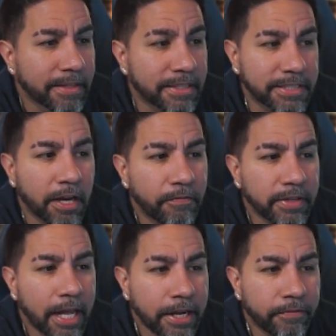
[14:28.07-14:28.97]
The selfie
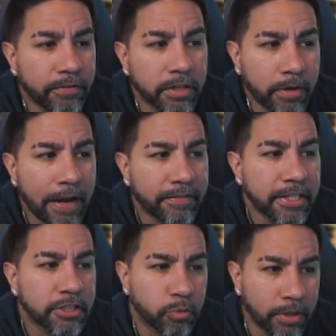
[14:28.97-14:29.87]
light for the
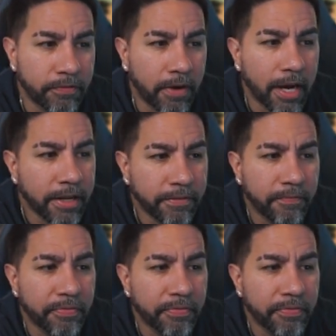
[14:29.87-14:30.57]
KraftGeek, $25.